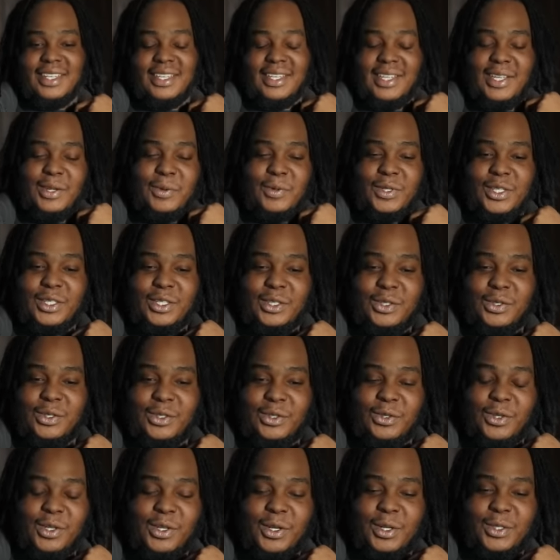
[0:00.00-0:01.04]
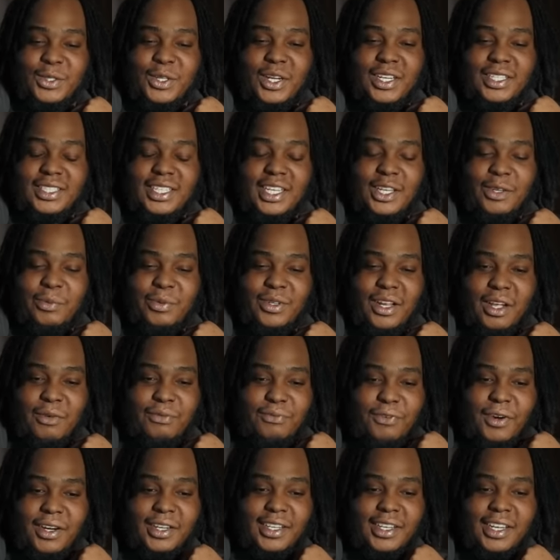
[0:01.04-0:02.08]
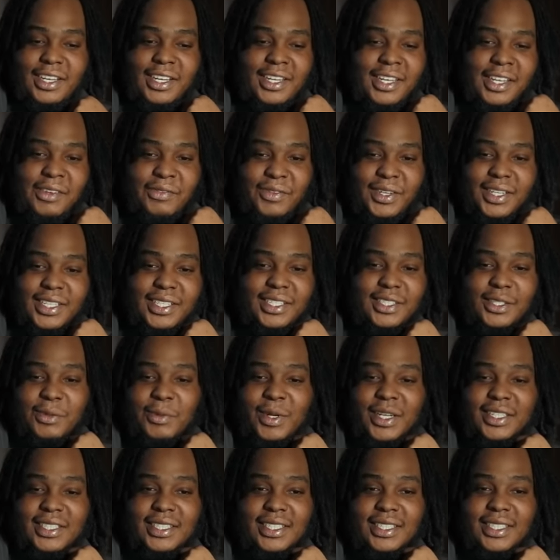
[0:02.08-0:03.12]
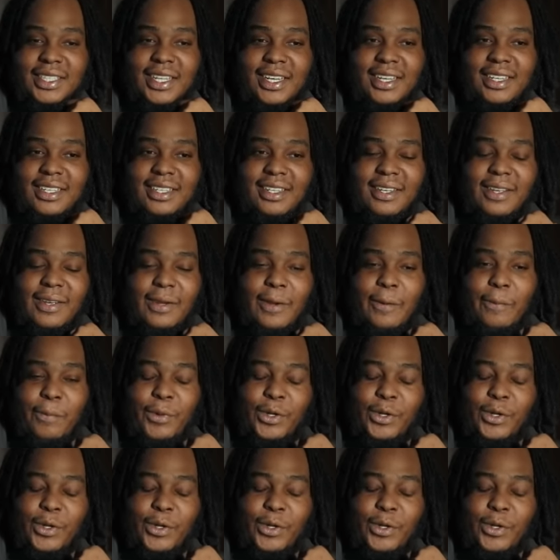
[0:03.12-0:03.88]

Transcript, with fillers: he was. You know what I'm trying to say? He'd be like, fuck y'all. You ain't even listen to my shit. Like, yeah.